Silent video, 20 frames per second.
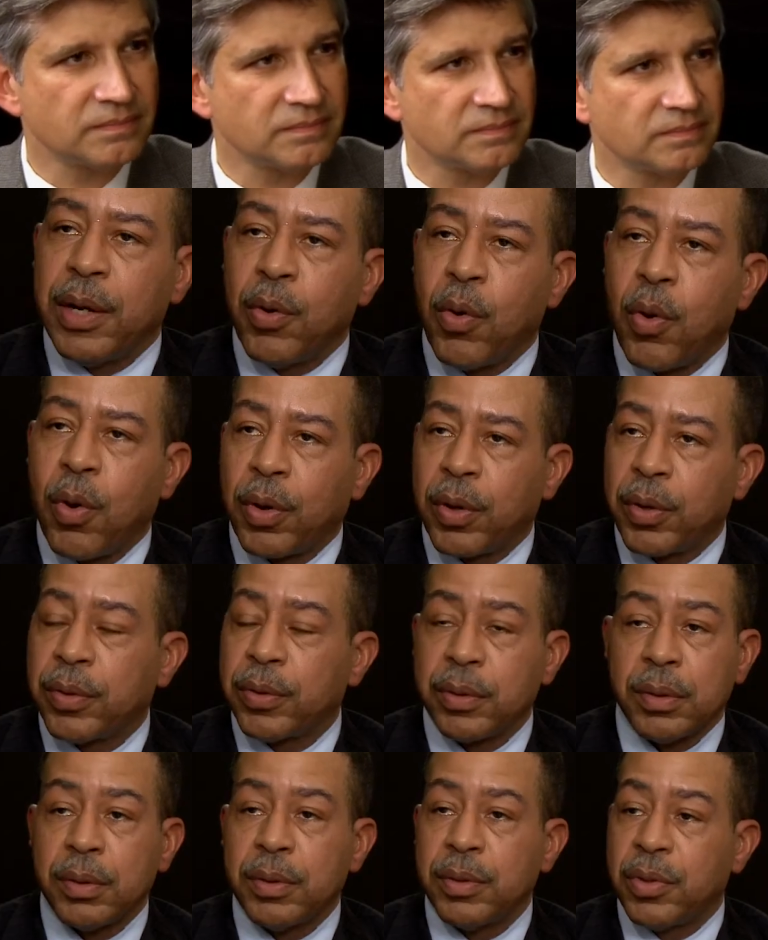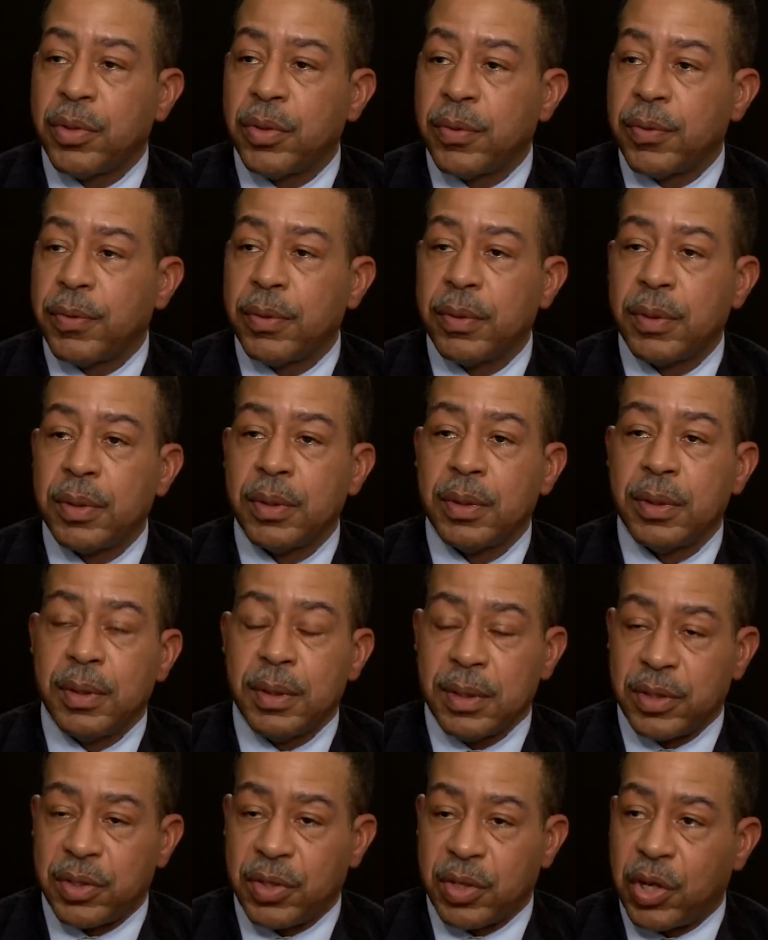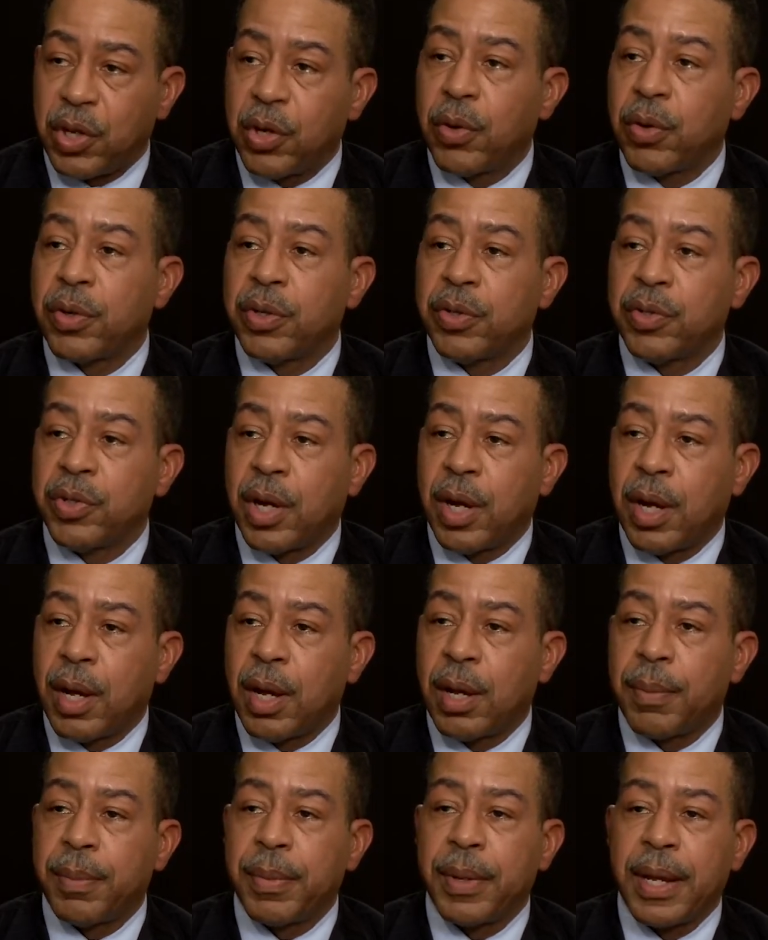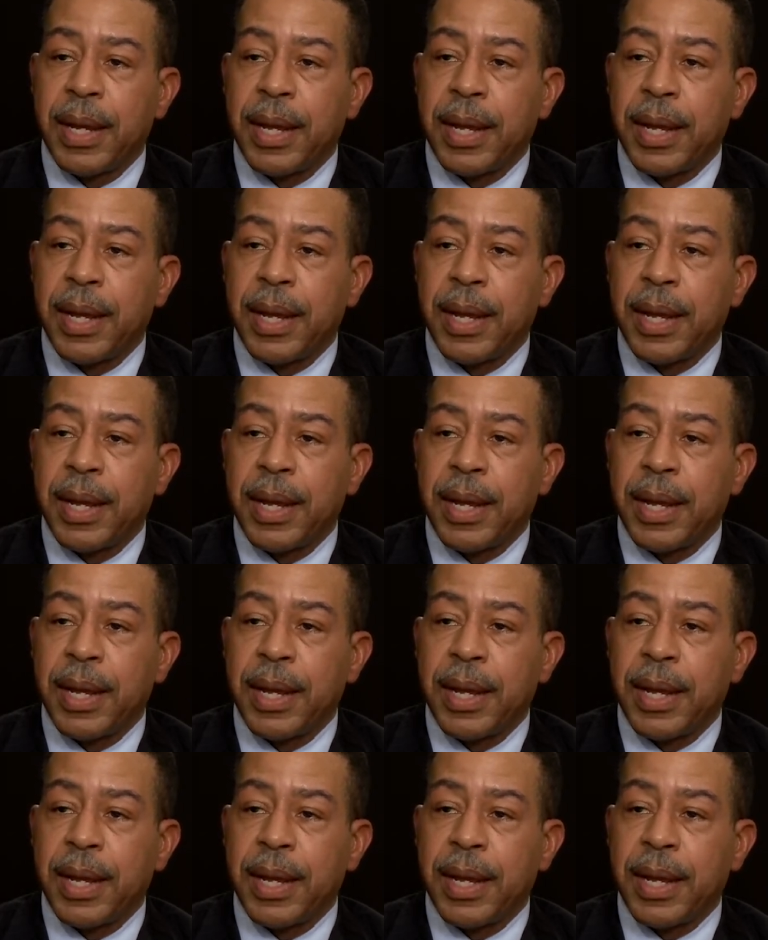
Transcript: in order to secure the job